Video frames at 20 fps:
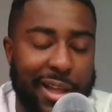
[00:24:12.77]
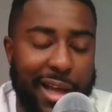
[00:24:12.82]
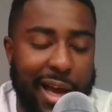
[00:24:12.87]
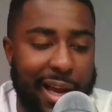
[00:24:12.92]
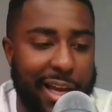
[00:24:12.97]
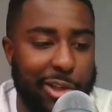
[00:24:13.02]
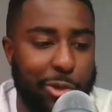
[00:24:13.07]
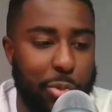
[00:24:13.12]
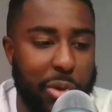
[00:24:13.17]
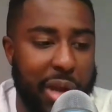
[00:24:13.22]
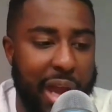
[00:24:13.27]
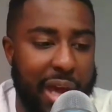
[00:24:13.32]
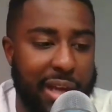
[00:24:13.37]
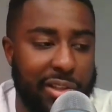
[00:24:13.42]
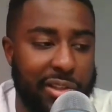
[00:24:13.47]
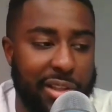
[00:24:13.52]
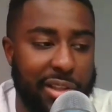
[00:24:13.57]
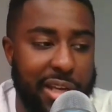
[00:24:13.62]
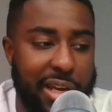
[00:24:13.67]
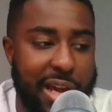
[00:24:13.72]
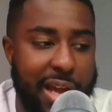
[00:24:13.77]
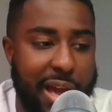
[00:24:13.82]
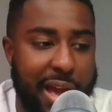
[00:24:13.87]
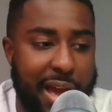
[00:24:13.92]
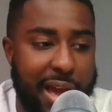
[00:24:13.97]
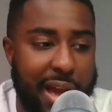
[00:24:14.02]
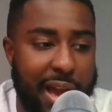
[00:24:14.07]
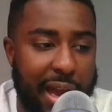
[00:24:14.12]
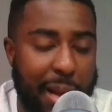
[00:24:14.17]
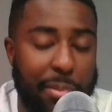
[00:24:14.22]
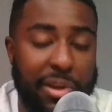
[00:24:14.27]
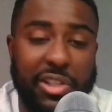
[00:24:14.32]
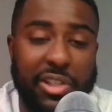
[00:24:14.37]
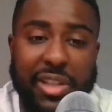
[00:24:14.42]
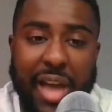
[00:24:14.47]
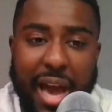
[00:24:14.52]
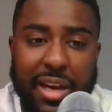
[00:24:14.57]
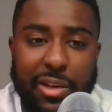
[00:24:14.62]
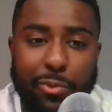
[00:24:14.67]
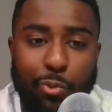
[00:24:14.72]
I guess we got to see, and I'm
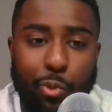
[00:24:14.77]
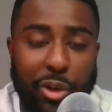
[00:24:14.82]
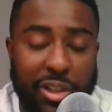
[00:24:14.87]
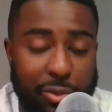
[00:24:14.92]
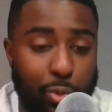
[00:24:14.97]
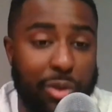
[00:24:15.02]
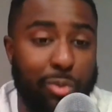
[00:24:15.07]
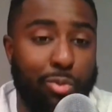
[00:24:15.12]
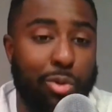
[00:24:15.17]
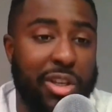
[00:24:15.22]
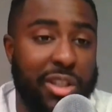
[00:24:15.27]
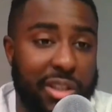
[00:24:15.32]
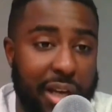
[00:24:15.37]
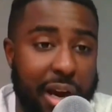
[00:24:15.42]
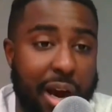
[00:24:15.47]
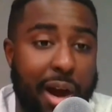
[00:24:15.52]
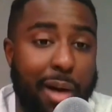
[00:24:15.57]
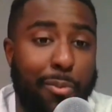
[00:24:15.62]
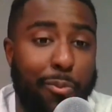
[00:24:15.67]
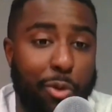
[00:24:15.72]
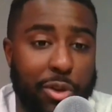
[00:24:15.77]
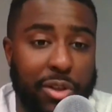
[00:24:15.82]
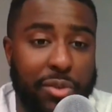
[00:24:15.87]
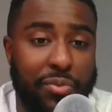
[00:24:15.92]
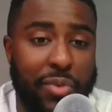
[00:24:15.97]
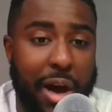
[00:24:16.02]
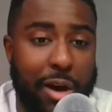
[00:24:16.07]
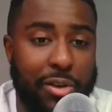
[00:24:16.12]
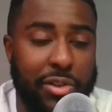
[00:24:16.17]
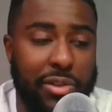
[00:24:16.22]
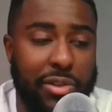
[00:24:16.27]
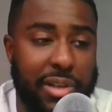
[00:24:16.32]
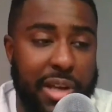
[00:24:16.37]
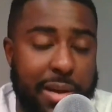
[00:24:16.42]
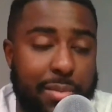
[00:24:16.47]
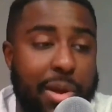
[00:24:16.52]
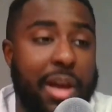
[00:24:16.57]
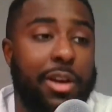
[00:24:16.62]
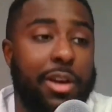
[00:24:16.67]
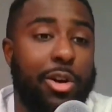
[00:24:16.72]
excited what's to come for this Falcons
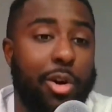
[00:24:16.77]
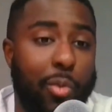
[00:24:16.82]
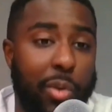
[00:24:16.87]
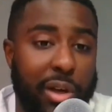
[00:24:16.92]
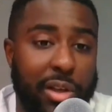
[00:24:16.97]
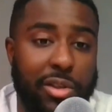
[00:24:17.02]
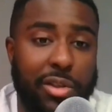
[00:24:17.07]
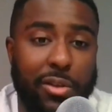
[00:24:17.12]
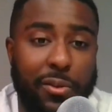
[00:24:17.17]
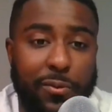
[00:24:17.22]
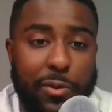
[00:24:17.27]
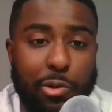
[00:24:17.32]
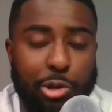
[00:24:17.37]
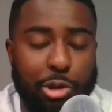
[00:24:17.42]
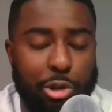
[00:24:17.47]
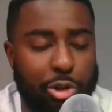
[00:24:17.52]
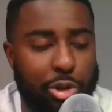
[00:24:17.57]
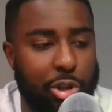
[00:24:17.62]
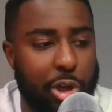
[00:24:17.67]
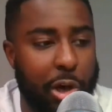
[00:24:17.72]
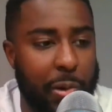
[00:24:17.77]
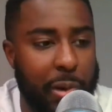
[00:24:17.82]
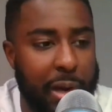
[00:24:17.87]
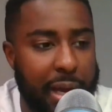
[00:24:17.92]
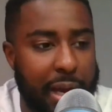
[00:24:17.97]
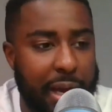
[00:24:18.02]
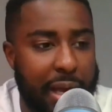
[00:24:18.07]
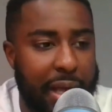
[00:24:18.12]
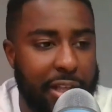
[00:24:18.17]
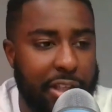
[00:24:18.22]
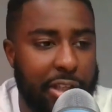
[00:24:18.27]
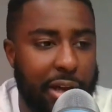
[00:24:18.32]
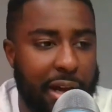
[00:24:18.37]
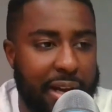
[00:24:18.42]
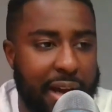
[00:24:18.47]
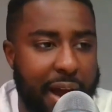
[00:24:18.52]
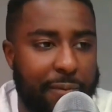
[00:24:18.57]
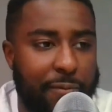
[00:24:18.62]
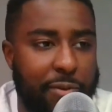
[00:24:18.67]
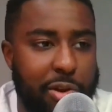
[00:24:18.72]
team going into the future. So that's all I
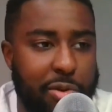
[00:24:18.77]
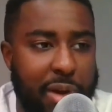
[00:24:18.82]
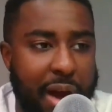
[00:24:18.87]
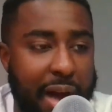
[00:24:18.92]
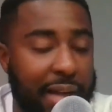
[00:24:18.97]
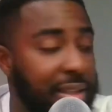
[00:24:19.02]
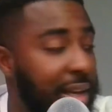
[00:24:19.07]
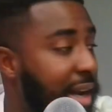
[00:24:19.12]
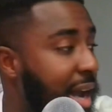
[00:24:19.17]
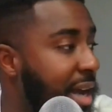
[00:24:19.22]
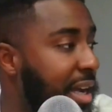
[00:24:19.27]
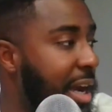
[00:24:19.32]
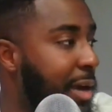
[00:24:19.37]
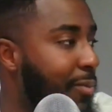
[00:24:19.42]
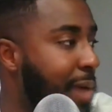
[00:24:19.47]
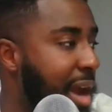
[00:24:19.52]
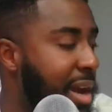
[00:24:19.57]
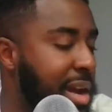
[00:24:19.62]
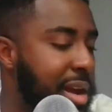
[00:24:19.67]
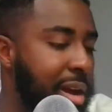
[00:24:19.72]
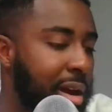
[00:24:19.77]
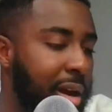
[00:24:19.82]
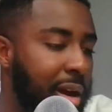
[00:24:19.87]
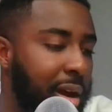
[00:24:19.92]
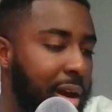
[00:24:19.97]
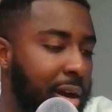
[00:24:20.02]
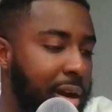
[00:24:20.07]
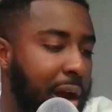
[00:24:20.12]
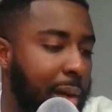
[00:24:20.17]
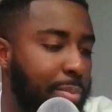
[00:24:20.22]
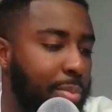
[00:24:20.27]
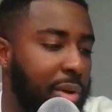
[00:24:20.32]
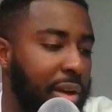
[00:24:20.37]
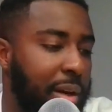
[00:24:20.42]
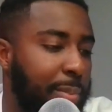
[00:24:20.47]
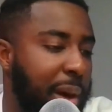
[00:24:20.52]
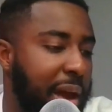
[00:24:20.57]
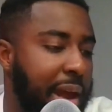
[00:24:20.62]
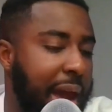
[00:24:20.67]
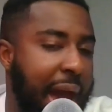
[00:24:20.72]
got for you guys. I got to get ready. Couple in
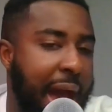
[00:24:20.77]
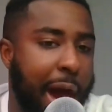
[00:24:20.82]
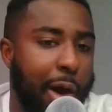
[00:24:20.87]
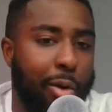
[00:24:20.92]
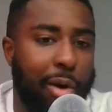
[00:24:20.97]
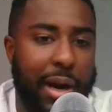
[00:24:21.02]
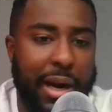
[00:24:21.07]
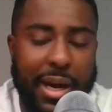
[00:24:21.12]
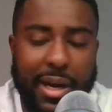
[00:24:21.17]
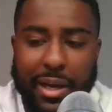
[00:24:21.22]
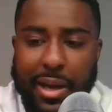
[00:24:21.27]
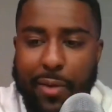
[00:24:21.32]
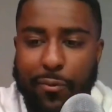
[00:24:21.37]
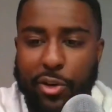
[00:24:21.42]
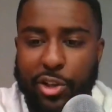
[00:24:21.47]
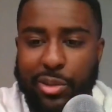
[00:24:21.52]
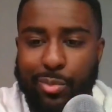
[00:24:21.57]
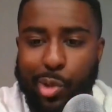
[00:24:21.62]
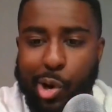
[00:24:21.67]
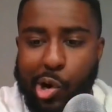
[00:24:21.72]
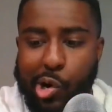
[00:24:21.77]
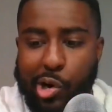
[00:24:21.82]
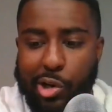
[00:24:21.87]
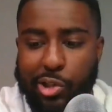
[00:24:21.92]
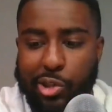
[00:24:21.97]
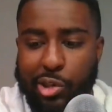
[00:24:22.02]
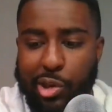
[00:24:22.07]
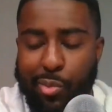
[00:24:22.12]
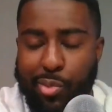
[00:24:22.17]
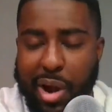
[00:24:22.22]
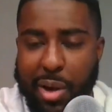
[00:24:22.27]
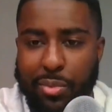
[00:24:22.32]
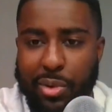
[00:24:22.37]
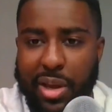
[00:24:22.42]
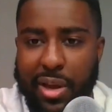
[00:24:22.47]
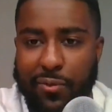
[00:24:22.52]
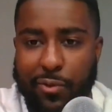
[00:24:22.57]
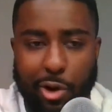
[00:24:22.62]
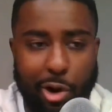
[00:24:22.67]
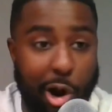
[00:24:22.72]
about an hour. I got to cover some Hawks. So you'll
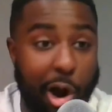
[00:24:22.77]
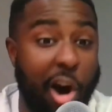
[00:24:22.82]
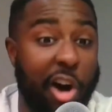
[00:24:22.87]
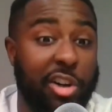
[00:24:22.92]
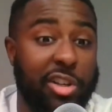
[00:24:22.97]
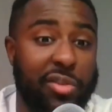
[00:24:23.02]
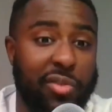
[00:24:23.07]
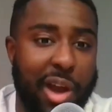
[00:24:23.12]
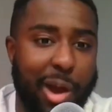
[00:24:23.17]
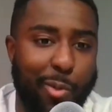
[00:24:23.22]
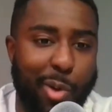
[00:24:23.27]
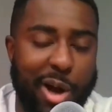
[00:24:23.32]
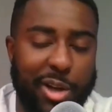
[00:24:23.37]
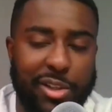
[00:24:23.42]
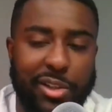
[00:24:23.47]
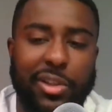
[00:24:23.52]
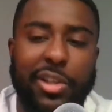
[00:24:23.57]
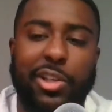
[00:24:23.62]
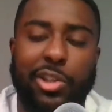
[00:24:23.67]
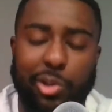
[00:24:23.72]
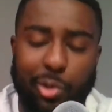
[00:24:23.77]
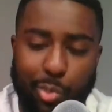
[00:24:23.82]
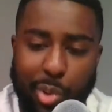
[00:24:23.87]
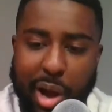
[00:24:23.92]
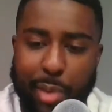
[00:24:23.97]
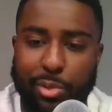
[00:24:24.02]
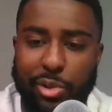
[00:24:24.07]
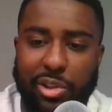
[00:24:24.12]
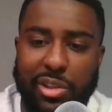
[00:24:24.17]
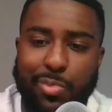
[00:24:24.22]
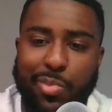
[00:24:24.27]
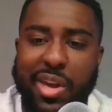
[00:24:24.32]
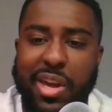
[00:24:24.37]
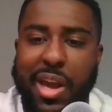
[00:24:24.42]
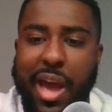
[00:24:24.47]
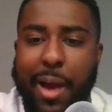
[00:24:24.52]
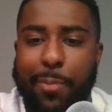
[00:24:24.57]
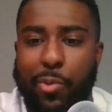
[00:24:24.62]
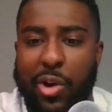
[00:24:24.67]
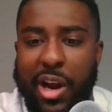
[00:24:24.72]
probably, if you're a Hawks fan watching this, you'll probably see me
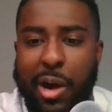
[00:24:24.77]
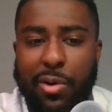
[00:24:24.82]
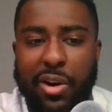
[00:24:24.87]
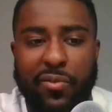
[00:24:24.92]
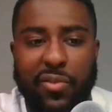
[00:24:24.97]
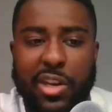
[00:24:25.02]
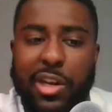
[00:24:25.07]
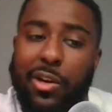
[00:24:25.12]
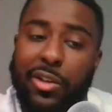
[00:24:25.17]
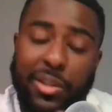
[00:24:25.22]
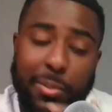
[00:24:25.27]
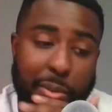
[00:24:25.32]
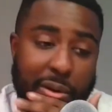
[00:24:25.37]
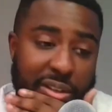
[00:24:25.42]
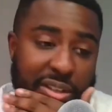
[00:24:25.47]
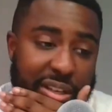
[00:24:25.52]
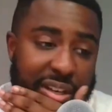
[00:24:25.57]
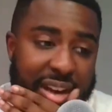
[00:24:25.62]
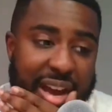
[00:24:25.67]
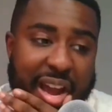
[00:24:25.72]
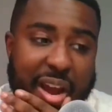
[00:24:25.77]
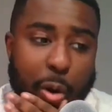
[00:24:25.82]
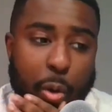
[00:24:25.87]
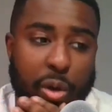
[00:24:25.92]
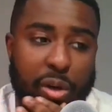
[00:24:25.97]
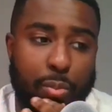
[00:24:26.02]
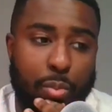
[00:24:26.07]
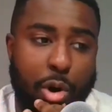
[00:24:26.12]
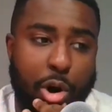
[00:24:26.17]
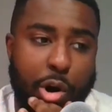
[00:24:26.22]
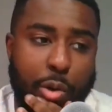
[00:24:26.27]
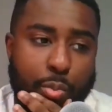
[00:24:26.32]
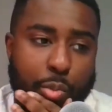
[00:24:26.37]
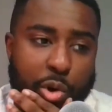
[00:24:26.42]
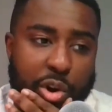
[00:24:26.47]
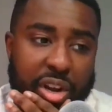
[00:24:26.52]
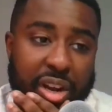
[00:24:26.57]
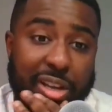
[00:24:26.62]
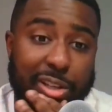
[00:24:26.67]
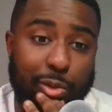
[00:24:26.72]
bring out a video tonight or tomorrow
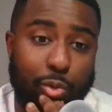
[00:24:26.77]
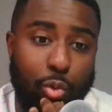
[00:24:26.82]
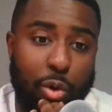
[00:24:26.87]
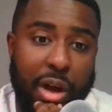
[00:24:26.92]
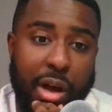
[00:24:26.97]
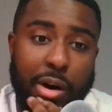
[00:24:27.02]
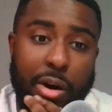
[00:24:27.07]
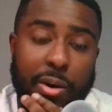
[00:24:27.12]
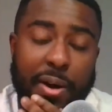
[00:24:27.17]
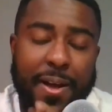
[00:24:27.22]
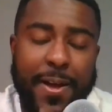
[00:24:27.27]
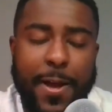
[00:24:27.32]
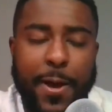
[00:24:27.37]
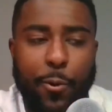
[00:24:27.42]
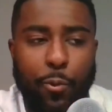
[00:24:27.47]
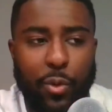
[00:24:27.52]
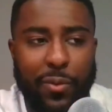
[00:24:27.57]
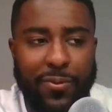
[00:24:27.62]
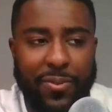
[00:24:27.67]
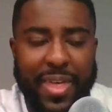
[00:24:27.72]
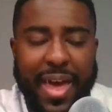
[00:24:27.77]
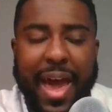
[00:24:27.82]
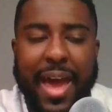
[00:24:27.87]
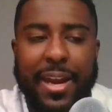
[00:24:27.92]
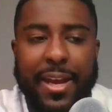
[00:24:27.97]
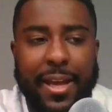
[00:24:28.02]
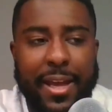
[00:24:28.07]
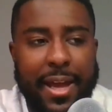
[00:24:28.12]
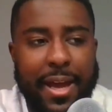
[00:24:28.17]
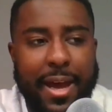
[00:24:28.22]
morning as well with that